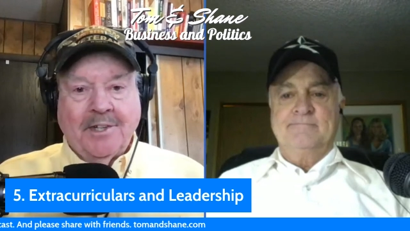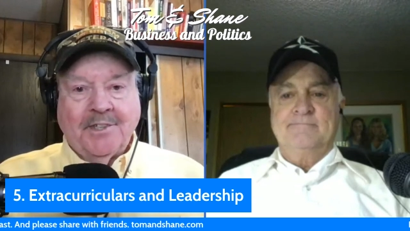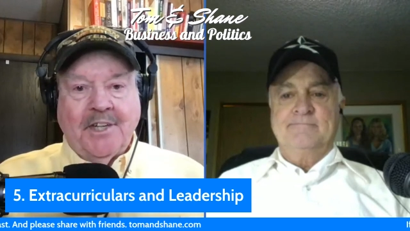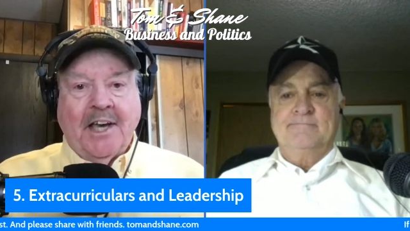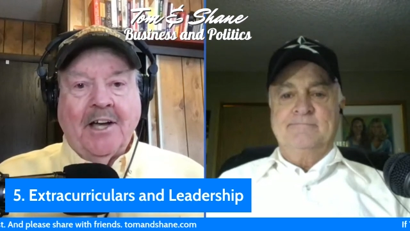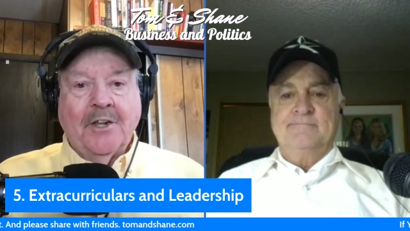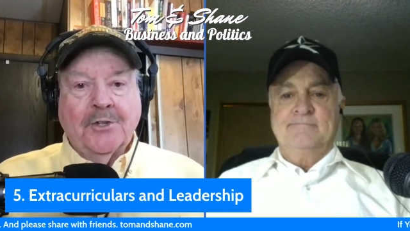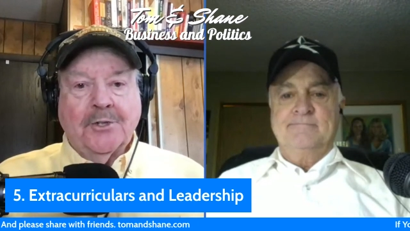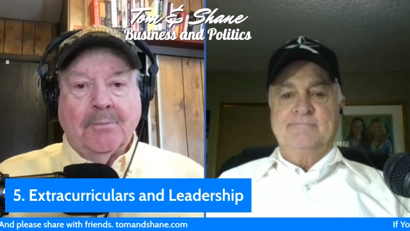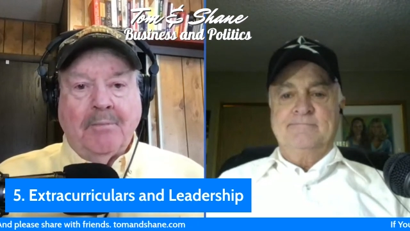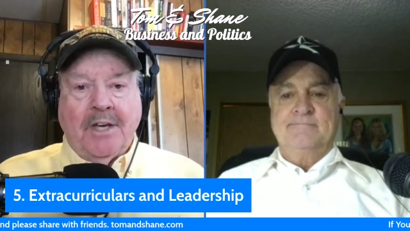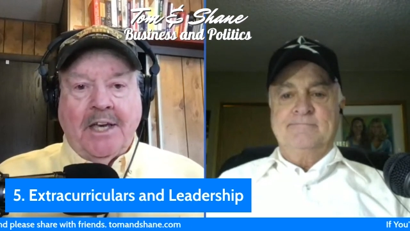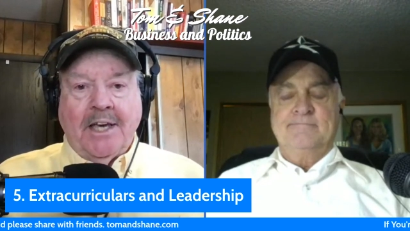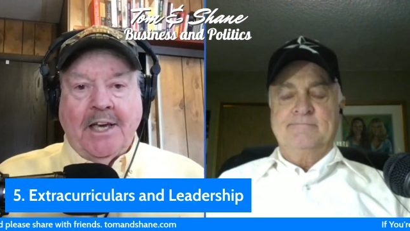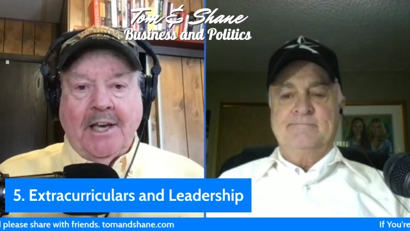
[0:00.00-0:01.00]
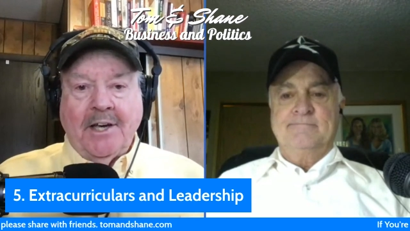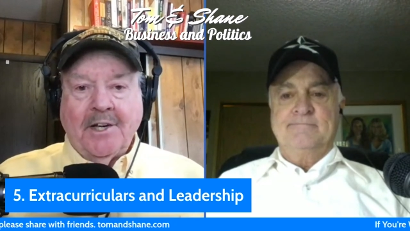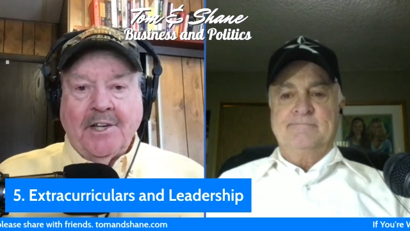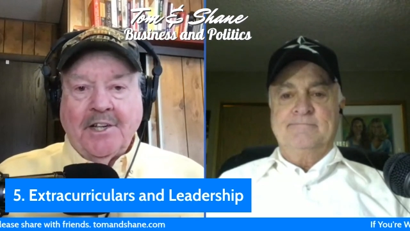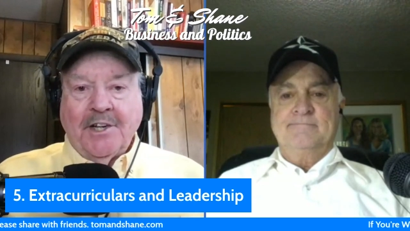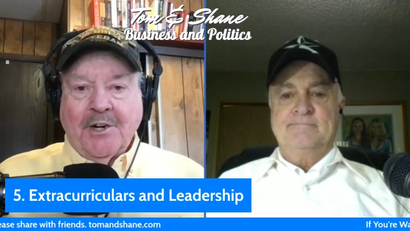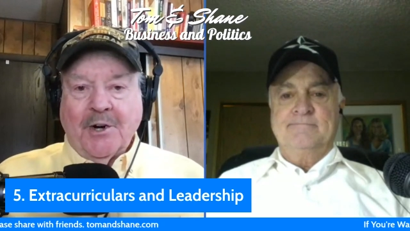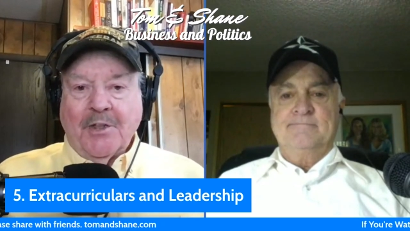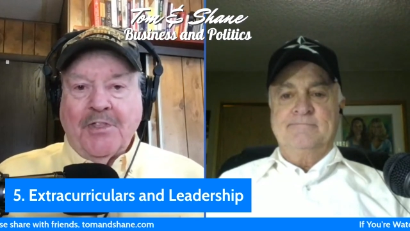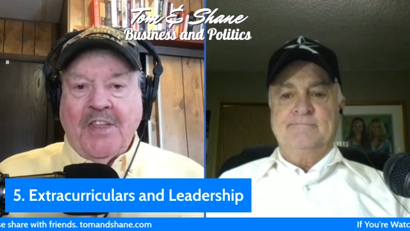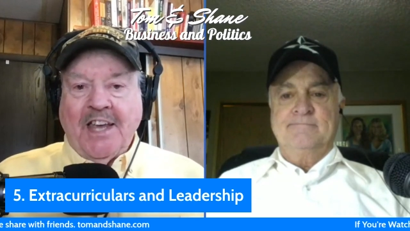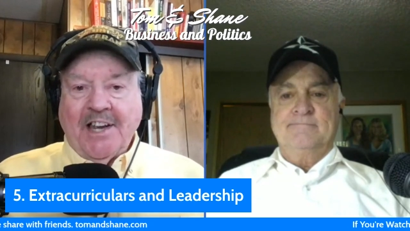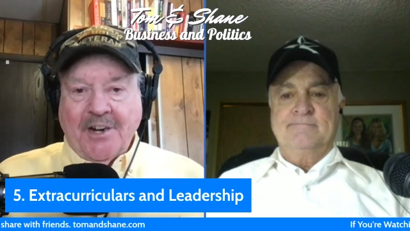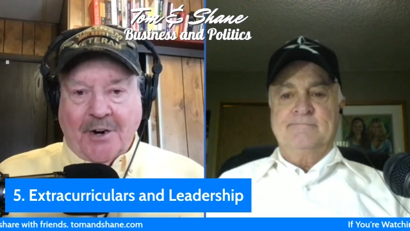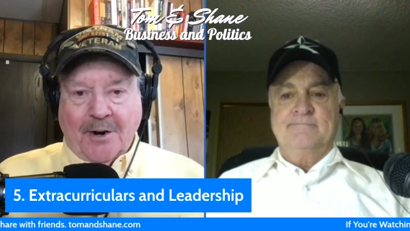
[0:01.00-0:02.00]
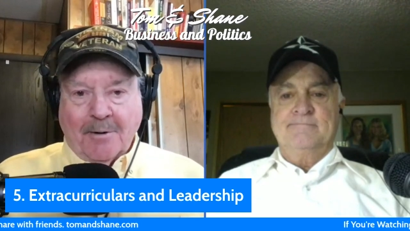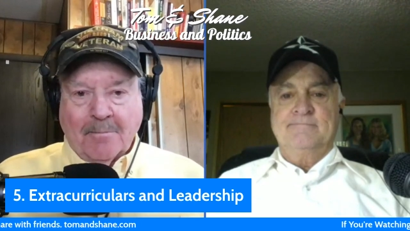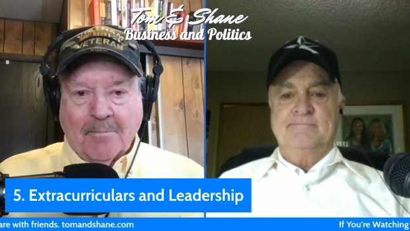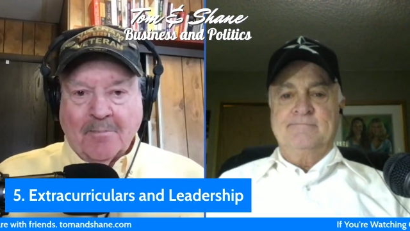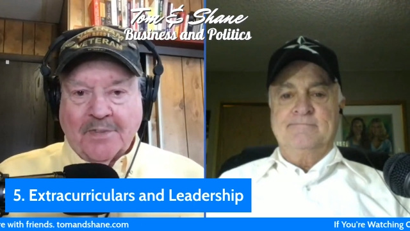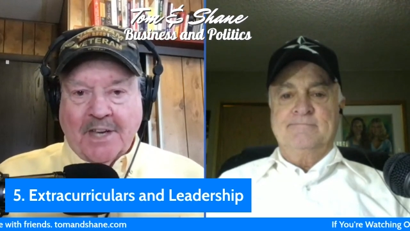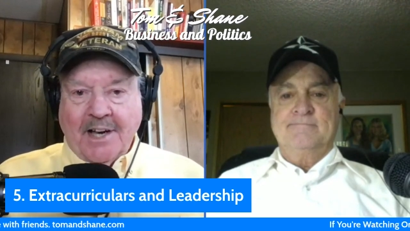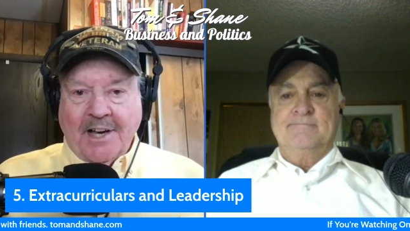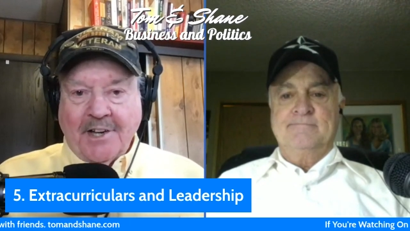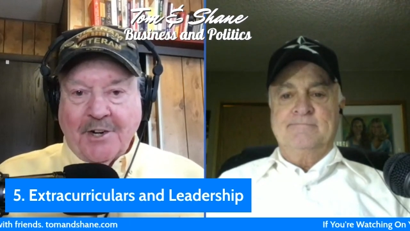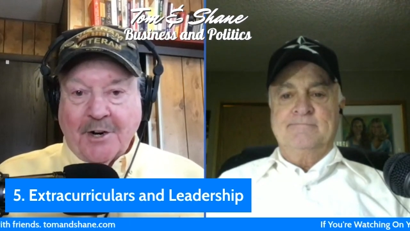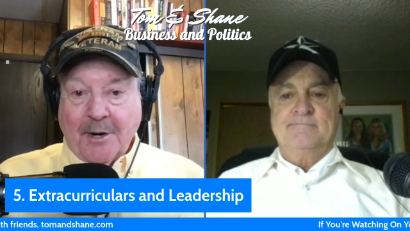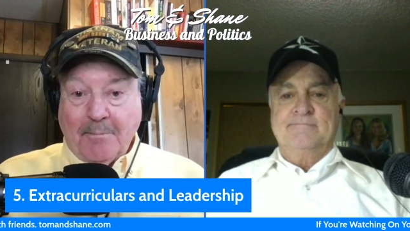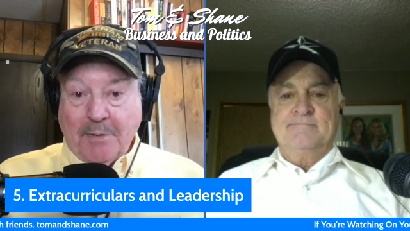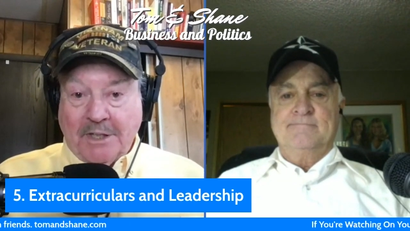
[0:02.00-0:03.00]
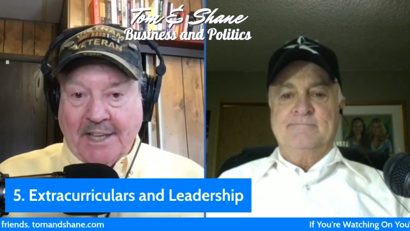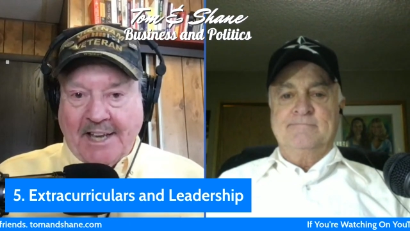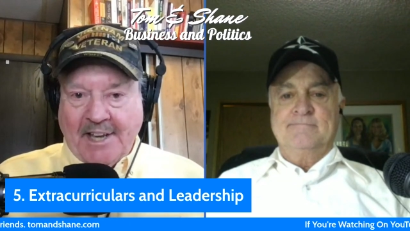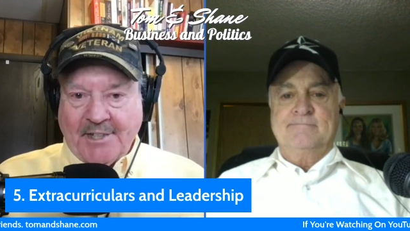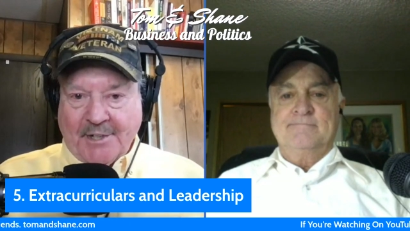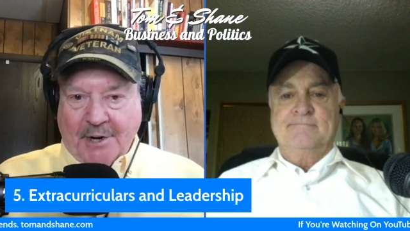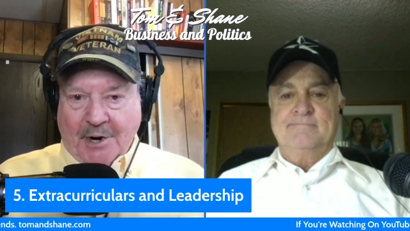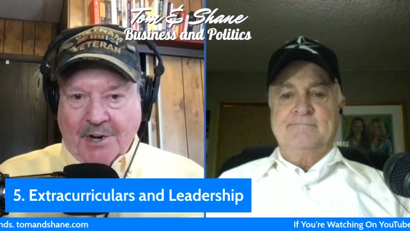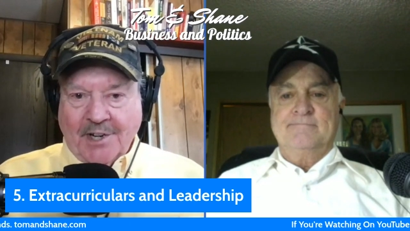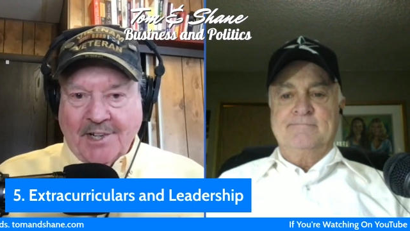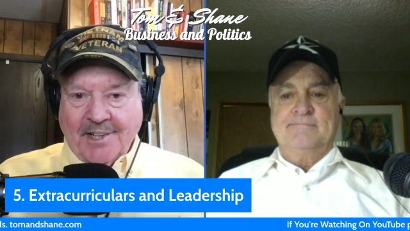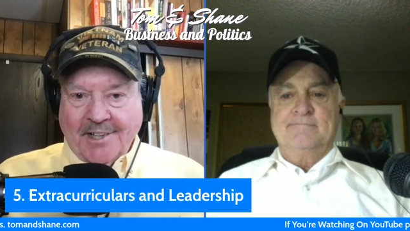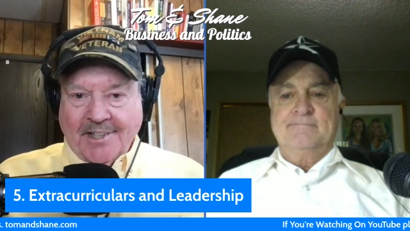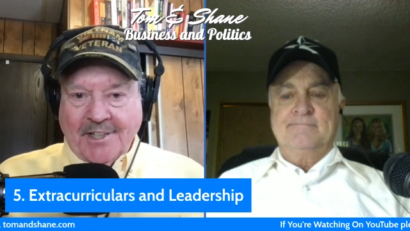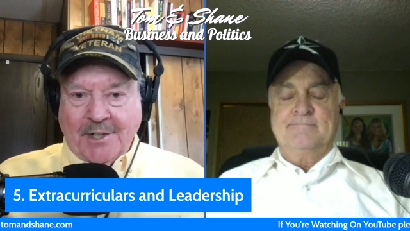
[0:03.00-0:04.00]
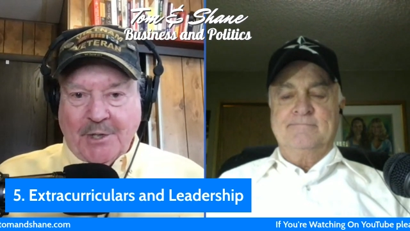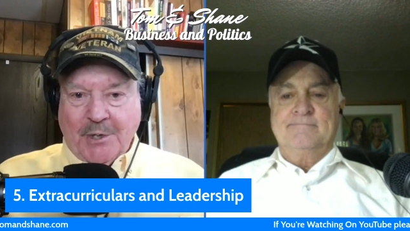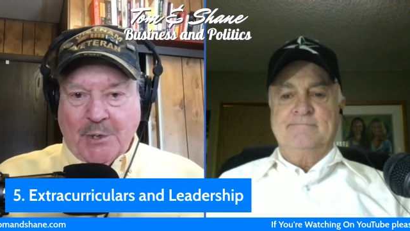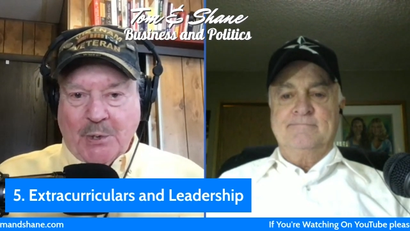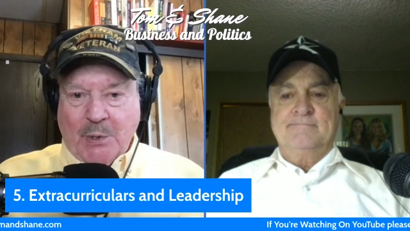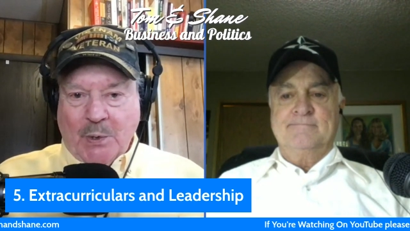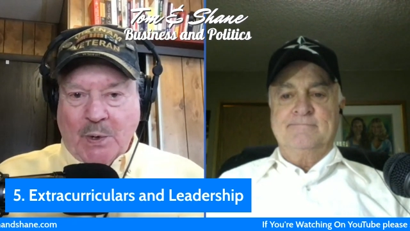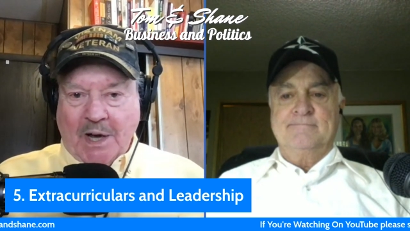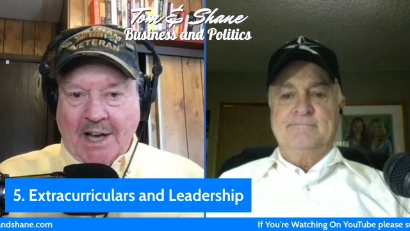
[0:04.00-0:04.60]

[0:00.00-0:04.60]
Speaker 1: tells me you're a thinker. Uh, you're a planner. You